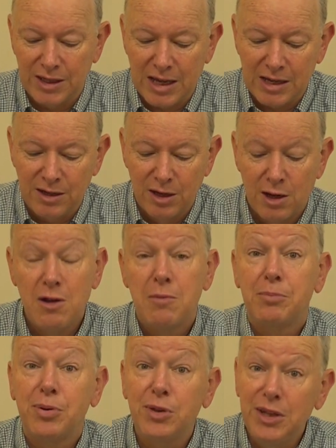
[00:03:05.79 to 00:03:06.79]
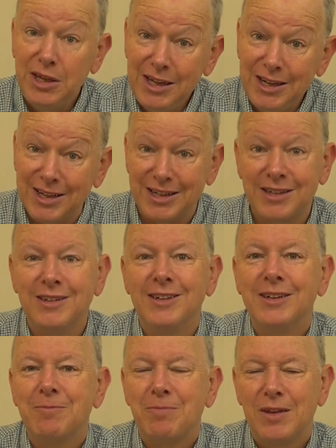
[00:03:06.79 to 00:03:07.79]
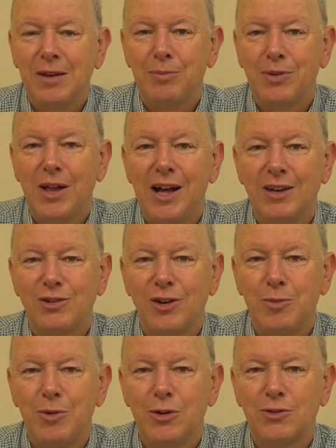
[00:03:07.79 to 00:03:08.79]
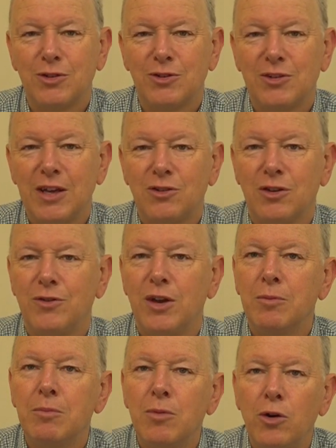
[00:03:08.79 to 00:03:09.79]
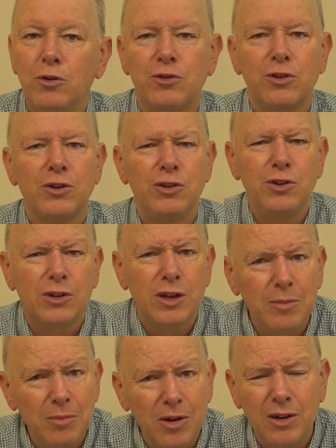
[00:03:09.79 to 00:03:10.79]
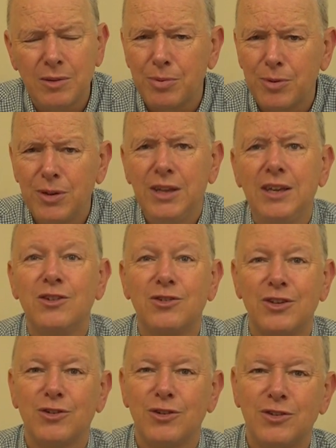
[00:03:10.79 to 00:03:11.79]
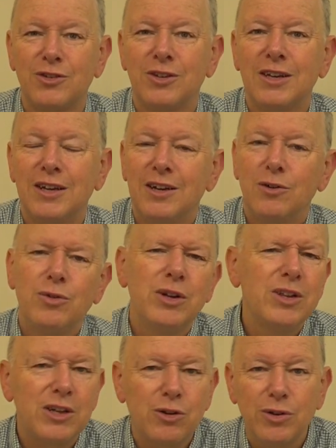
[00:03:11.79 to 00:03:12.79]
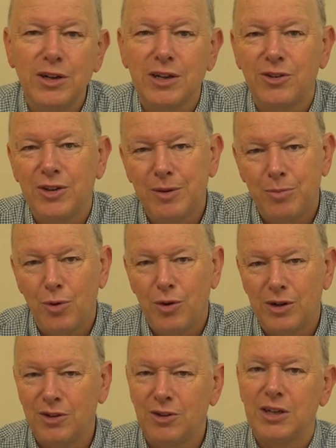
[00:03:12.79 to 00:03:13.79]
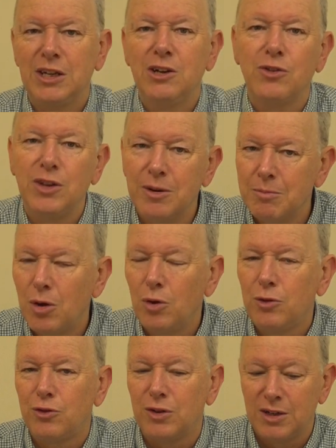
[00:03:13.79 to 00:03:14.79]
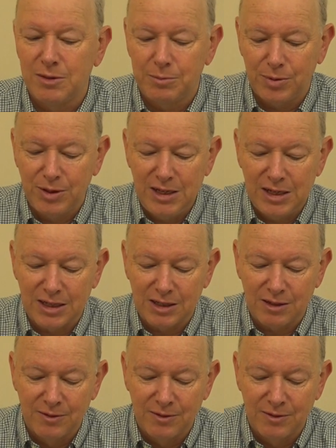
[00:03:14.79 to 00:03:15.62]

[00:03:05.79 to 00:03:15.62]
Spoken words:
And pleading implies almost a sense of emotional, you come on, please, this is really critically important. You can hear the emotion in pleading.